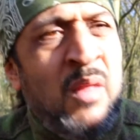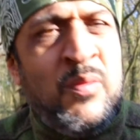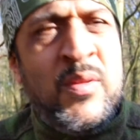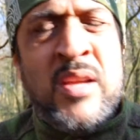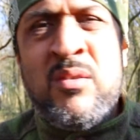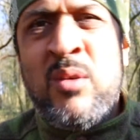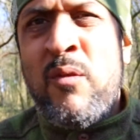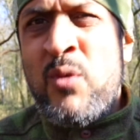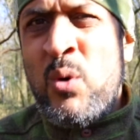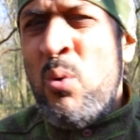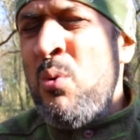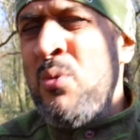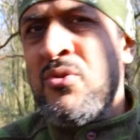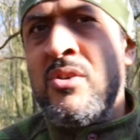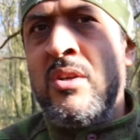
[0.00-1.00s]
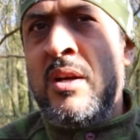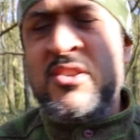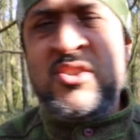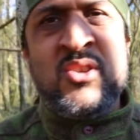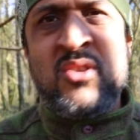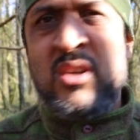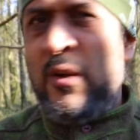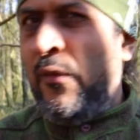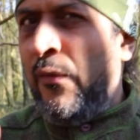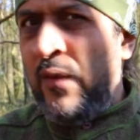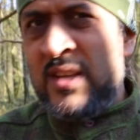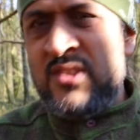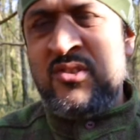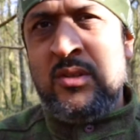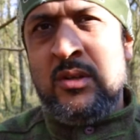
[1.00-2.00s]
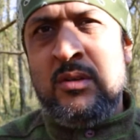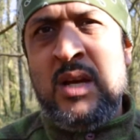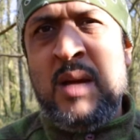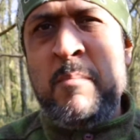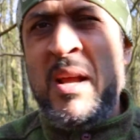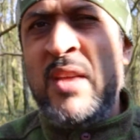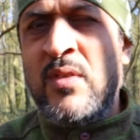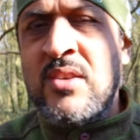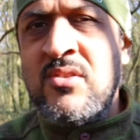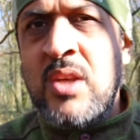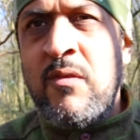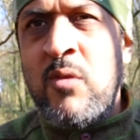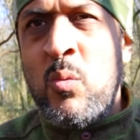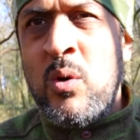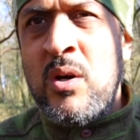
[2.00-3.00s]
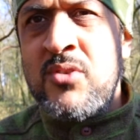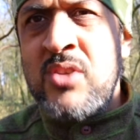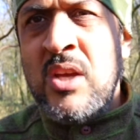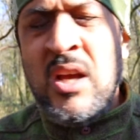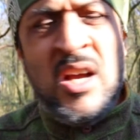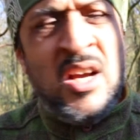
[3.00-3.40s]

then of course, you know, it's just going to fester and make things even worse.